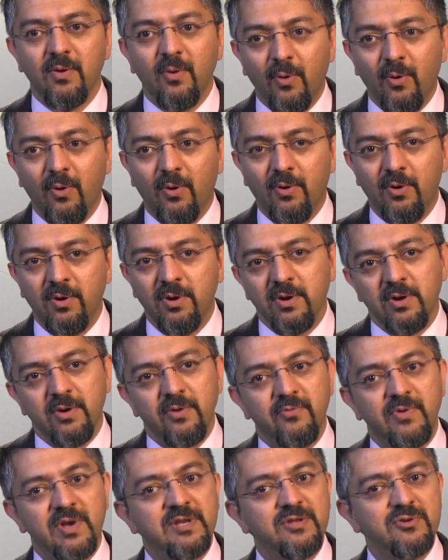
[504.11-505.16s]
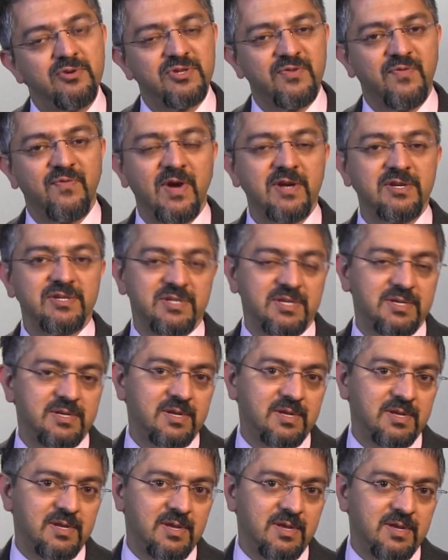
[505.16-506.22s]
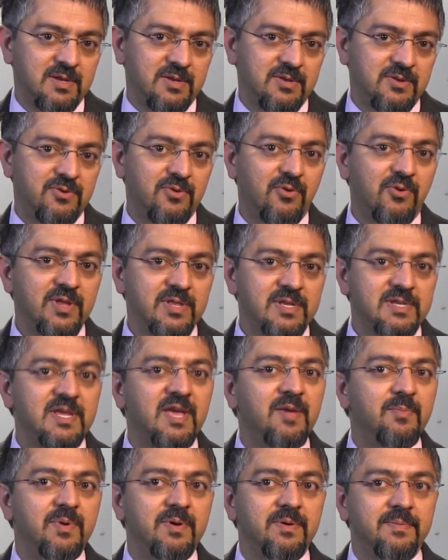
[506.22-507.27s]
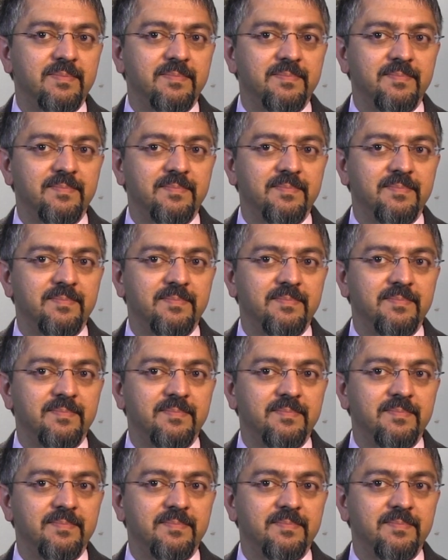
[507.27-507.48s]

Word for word: or reduced function during the taper.